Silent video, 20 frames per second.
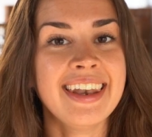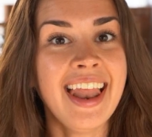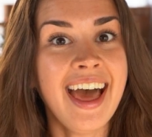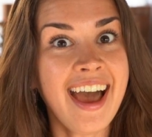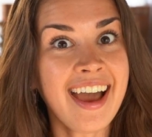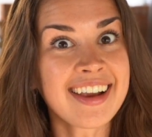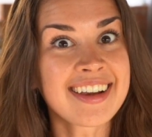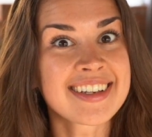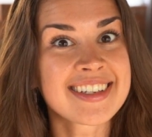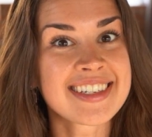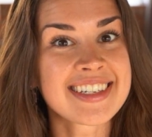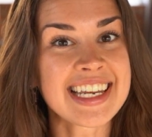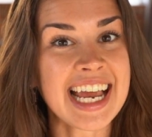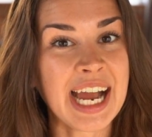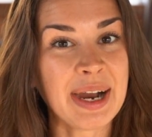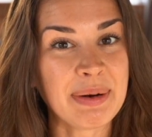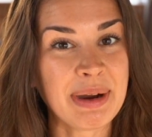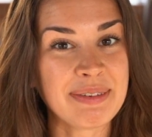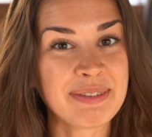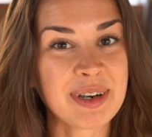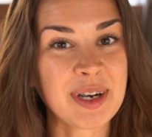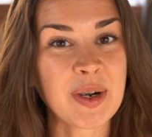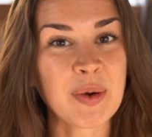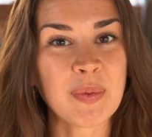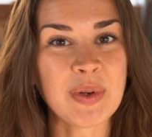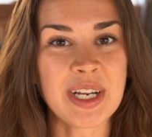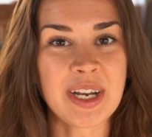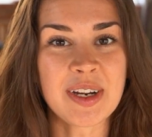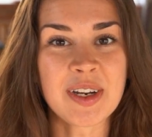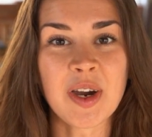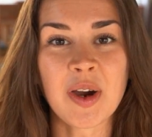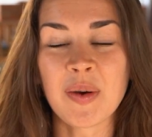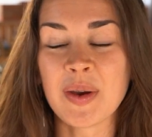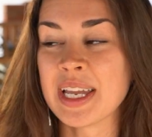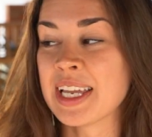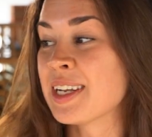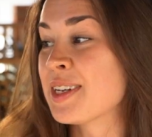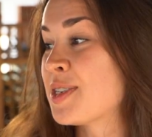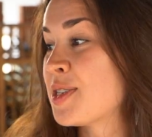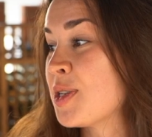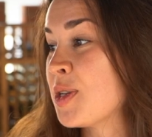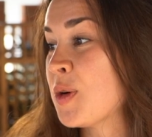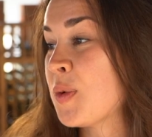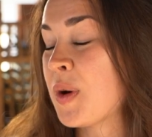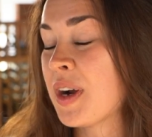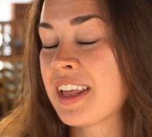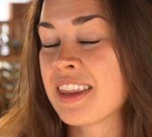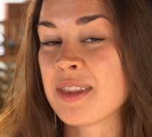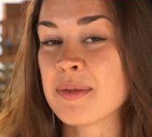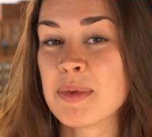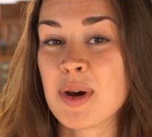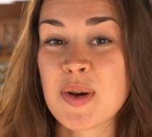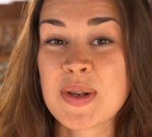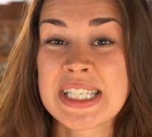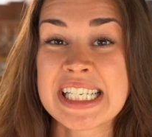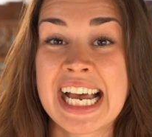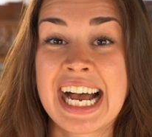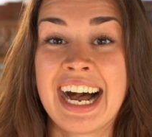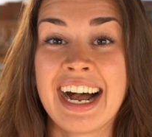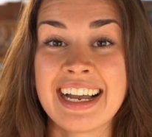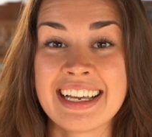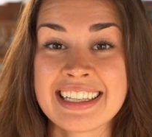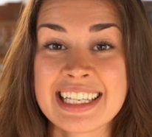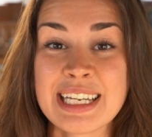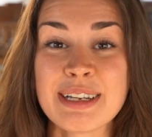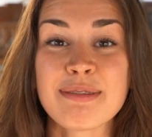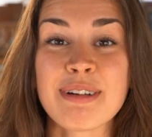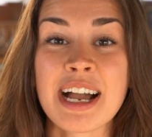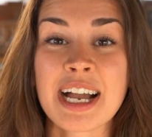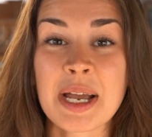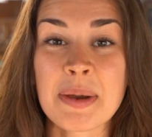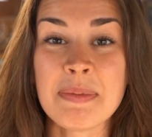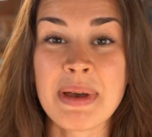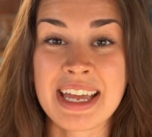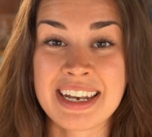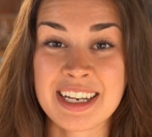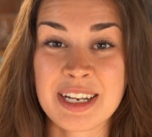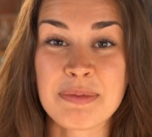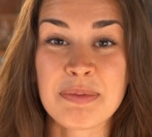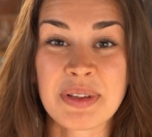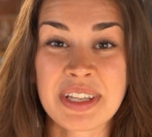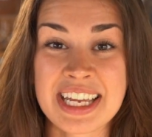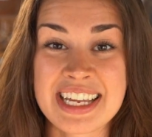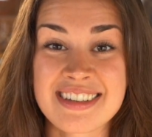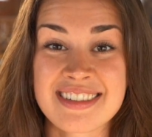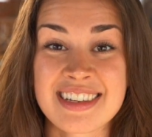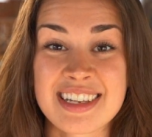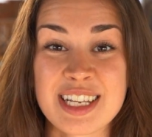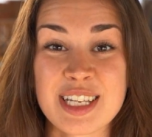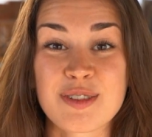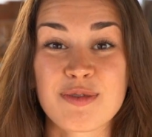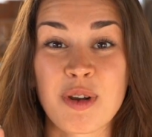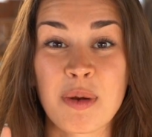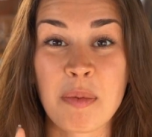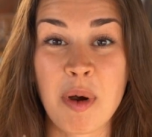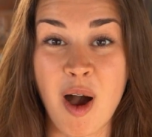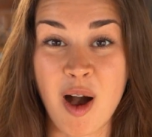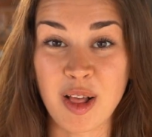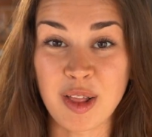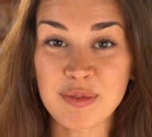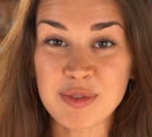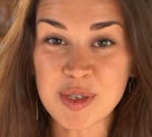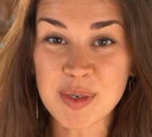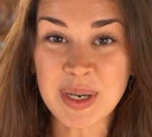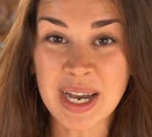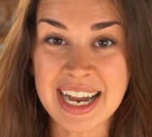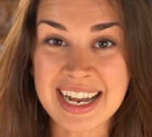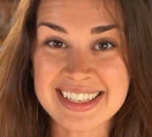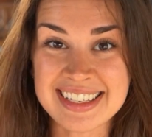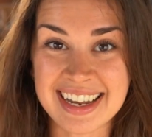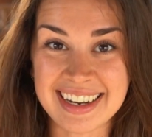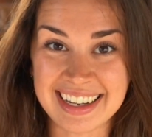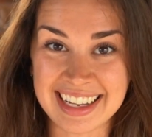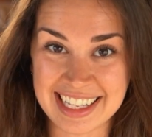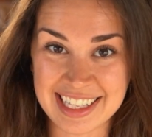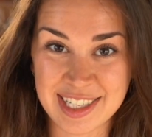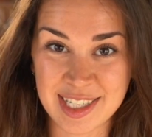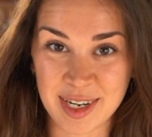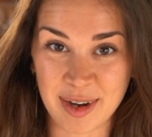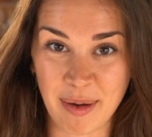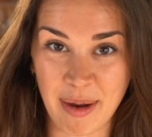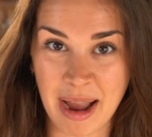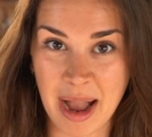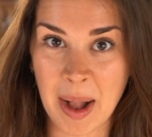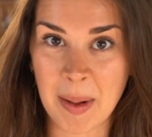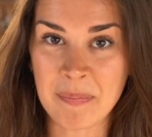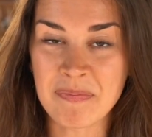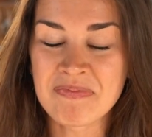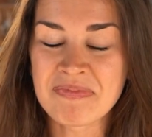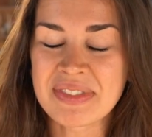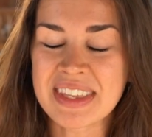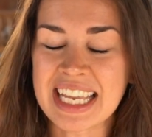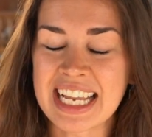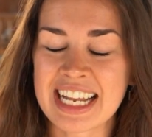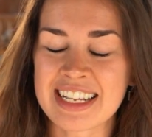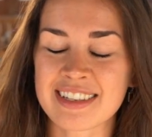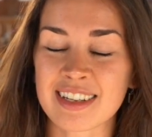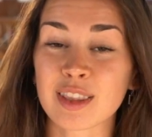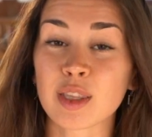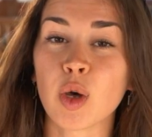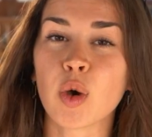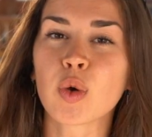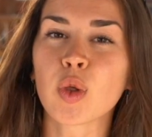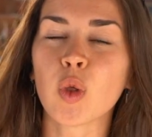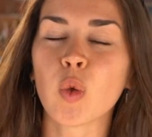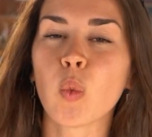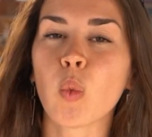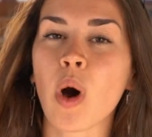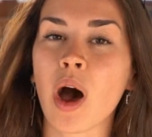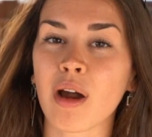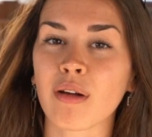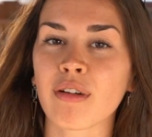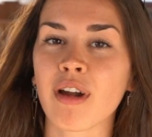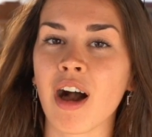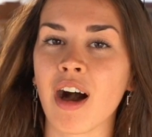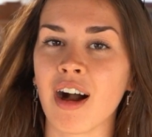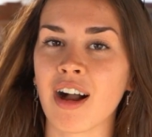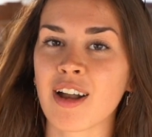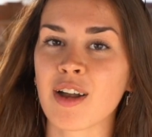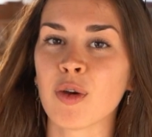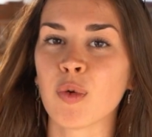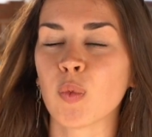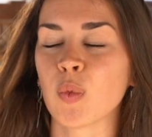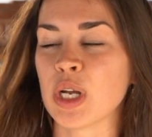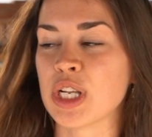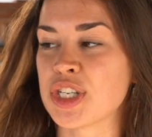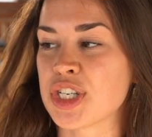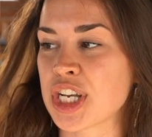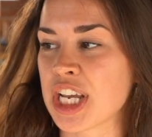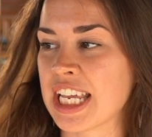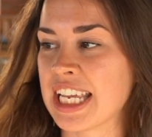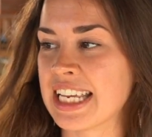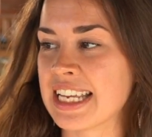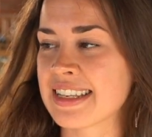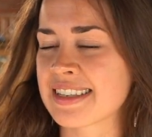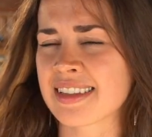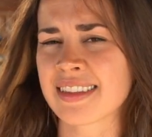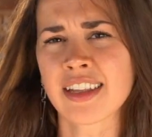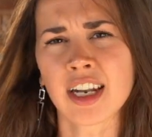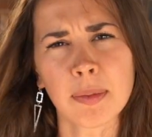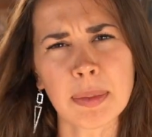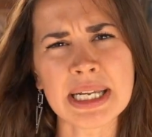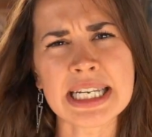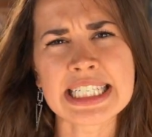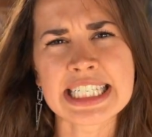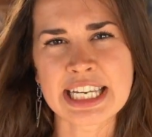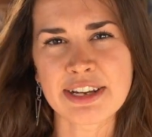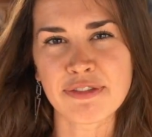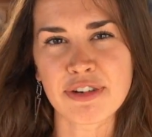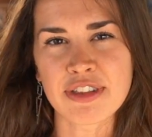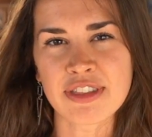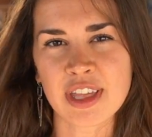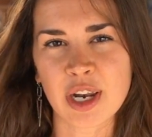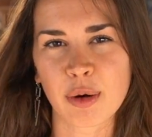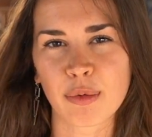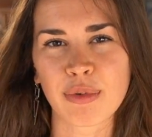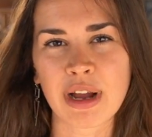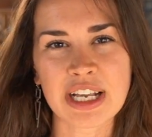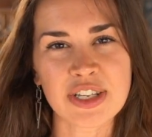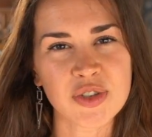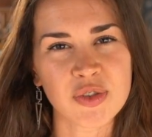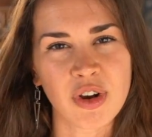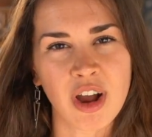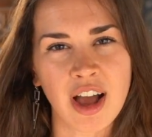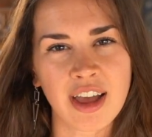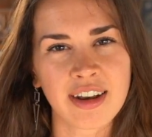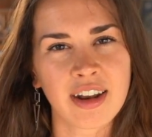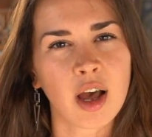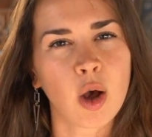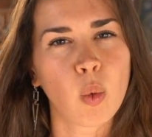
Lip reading: Next, however, we are going to one of the most highly recommended places from all of you guys on Instagram. It's a local warung, which is a little bit different than a restaurant.